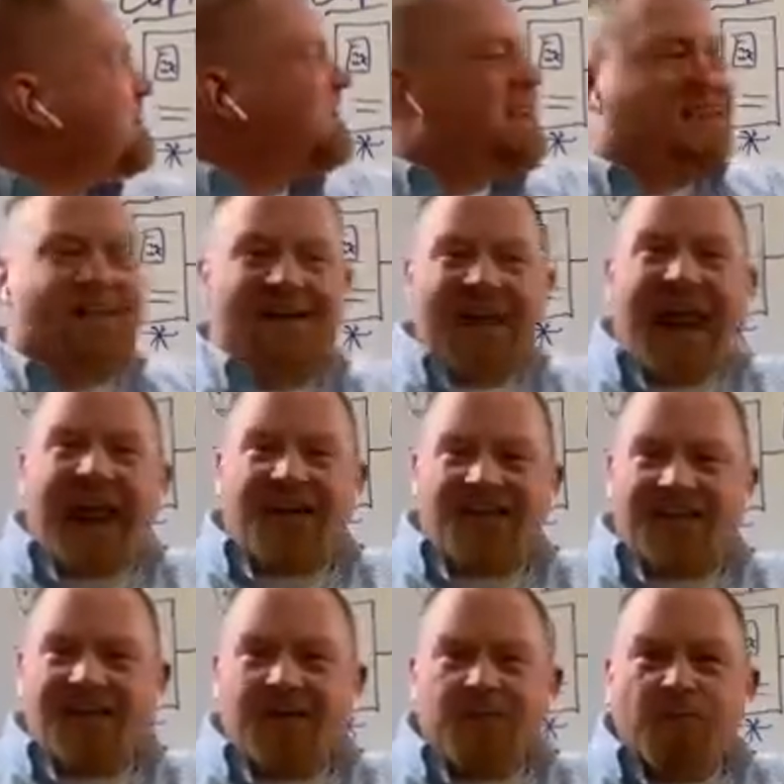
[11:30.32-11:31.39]
of
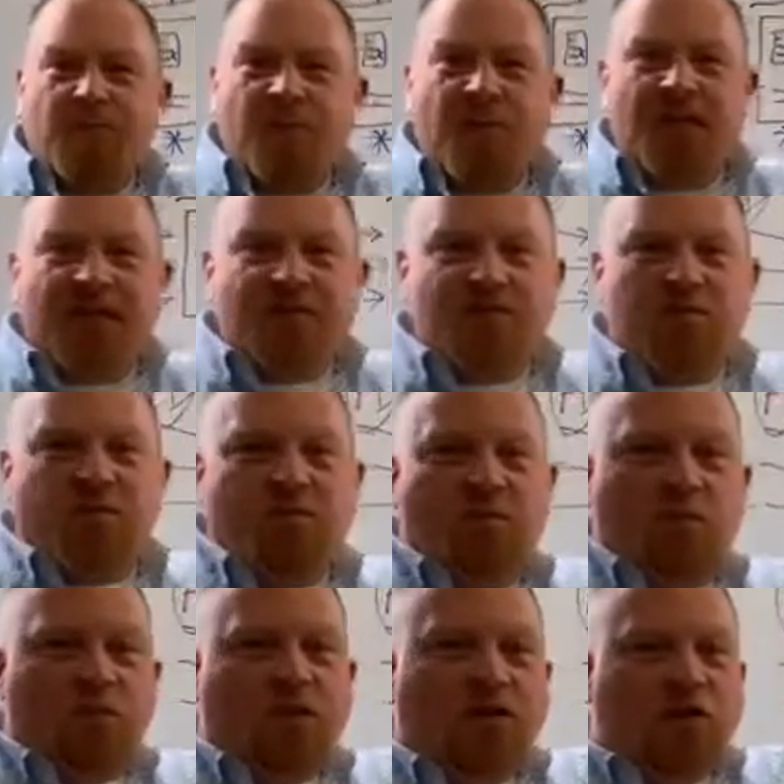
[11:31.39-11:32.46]
connect that is
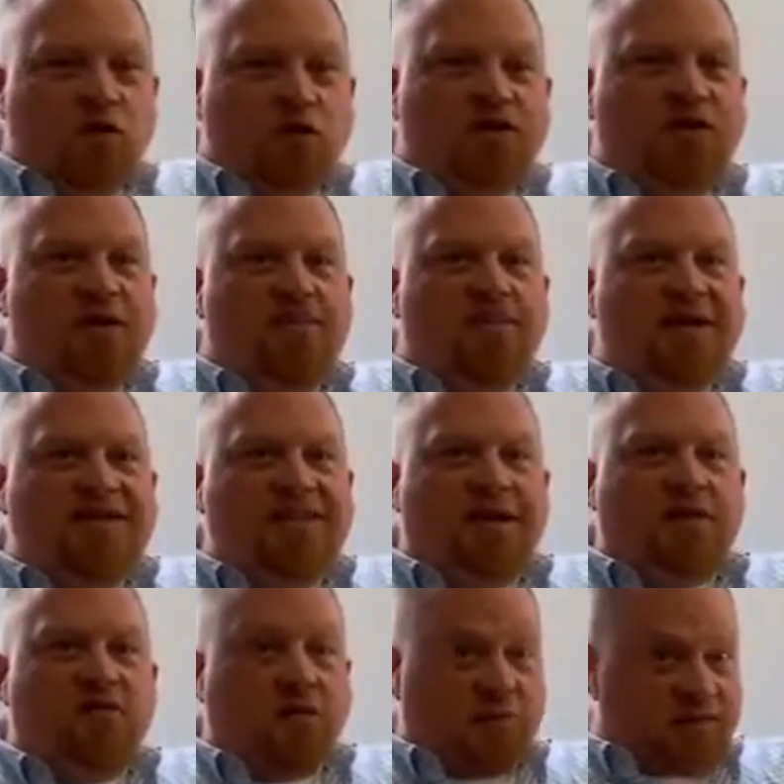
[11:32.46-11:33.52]
usually missing
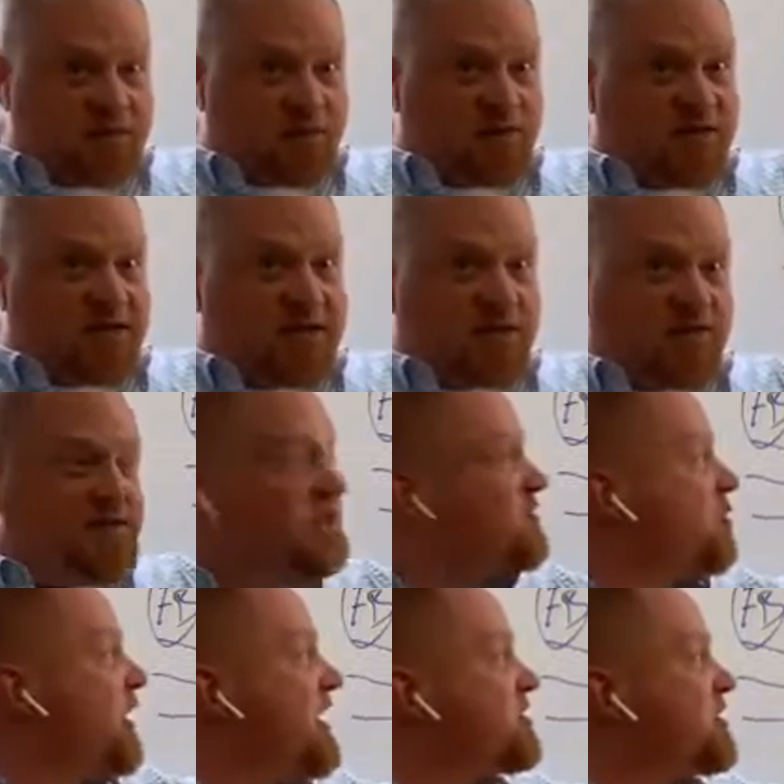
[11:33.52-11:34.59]
from this particular
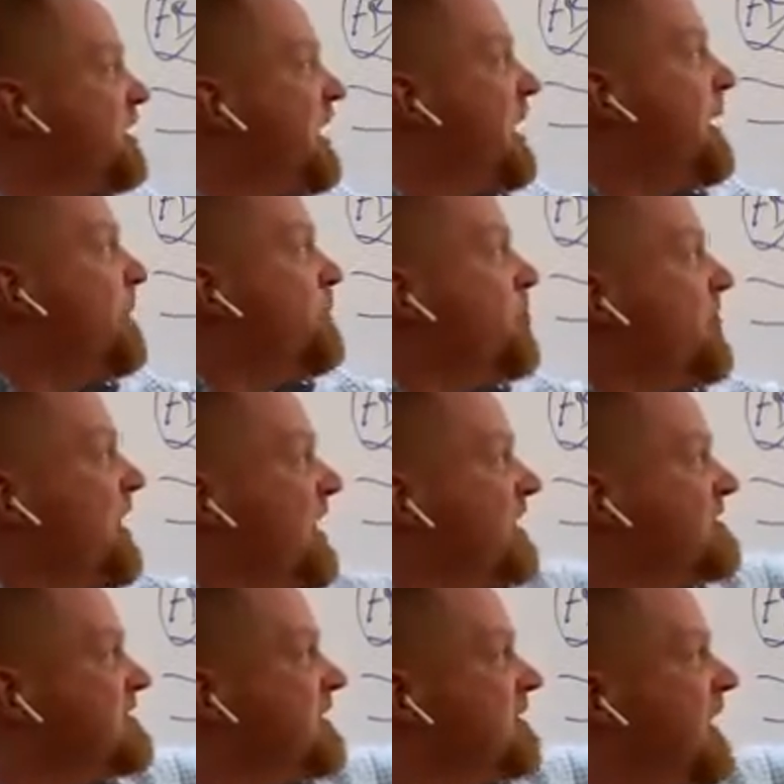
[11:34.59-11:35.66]
situation
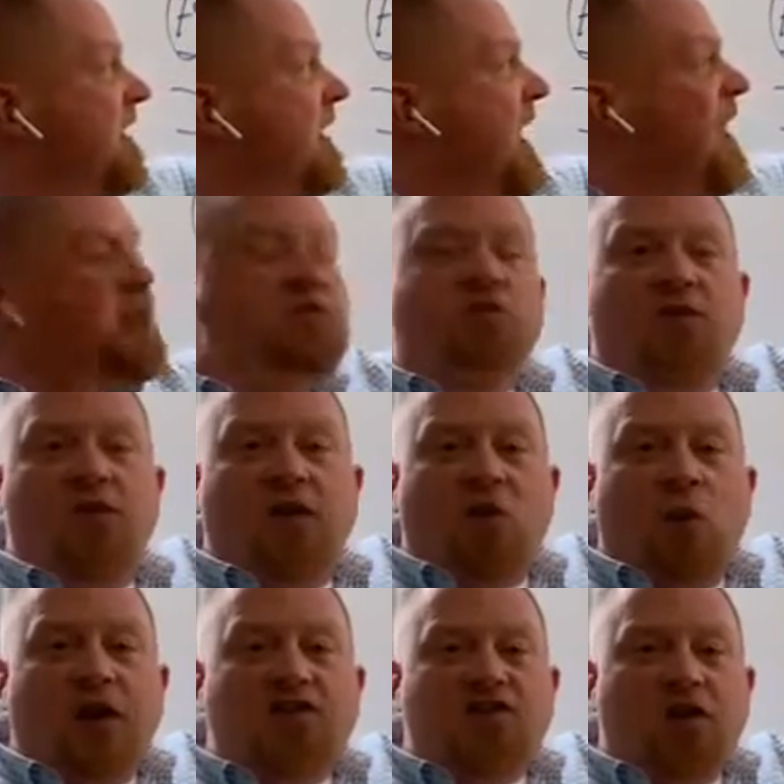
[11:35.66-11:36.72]
is answering the
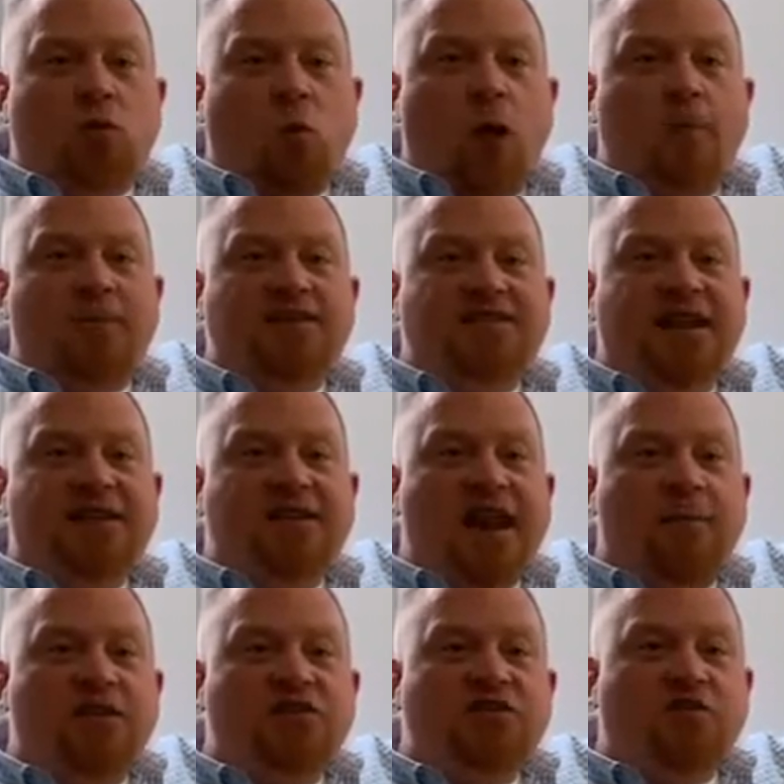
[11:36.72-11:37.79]
question, what must I
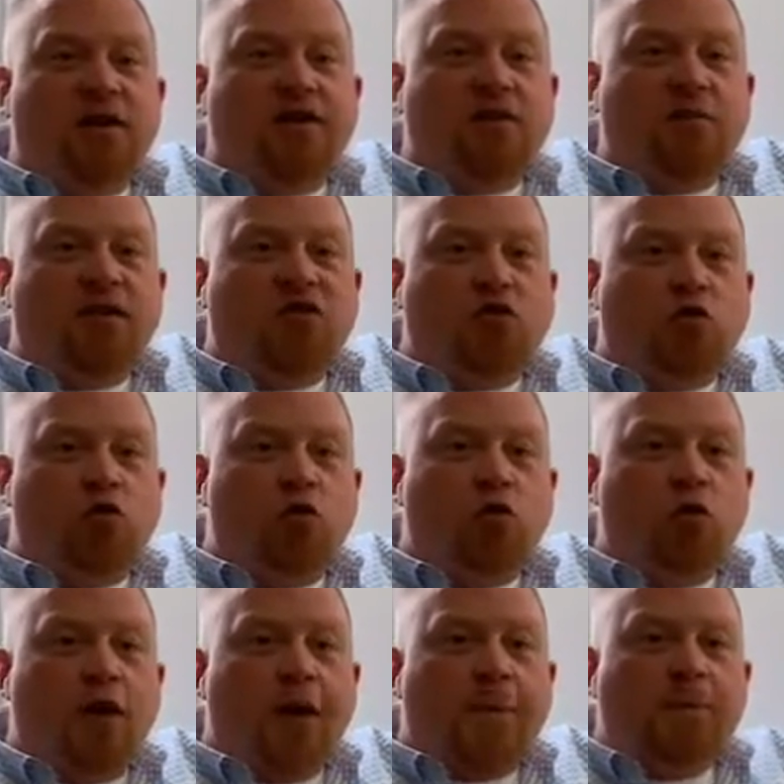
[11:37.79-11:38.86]
demonstrate to be
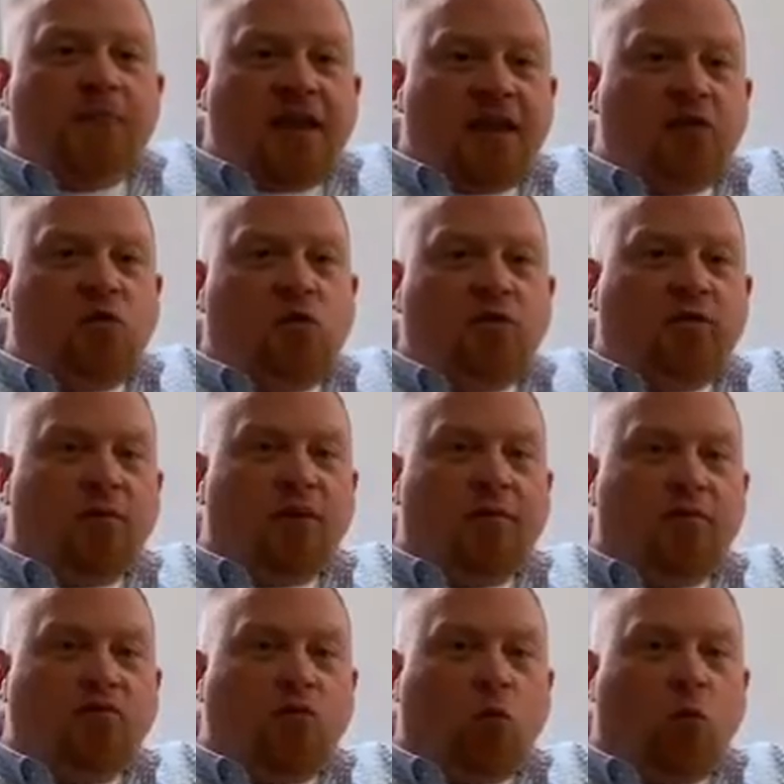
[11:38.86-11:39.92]
true in order for
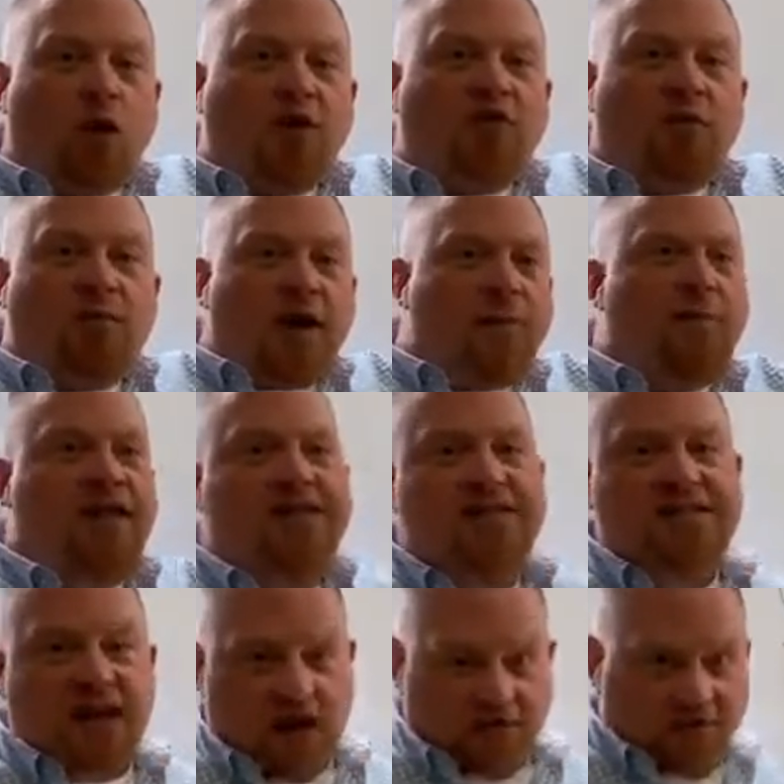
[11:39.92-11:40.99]
people to want to buy my
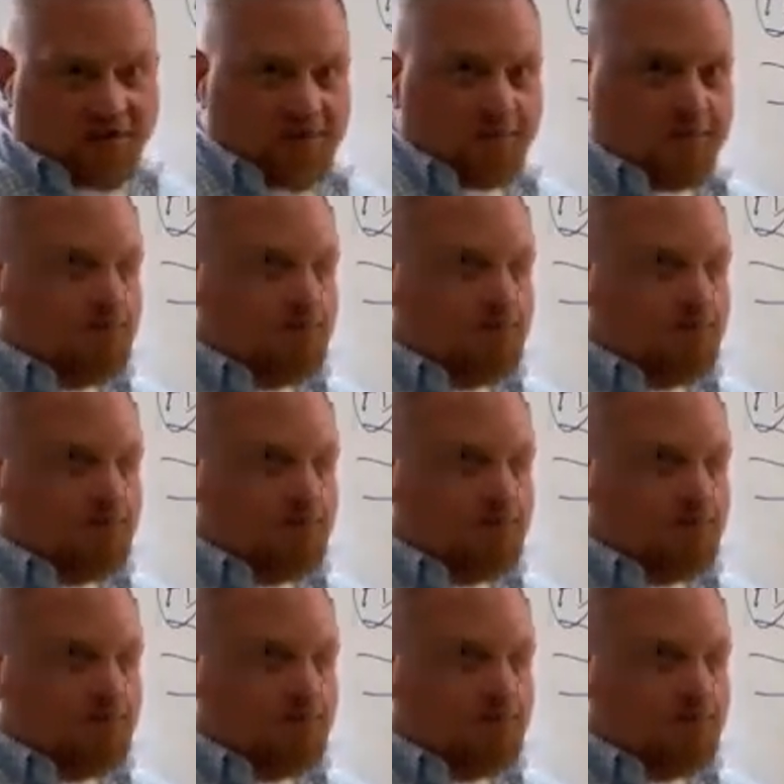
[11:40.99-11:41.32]
stuff?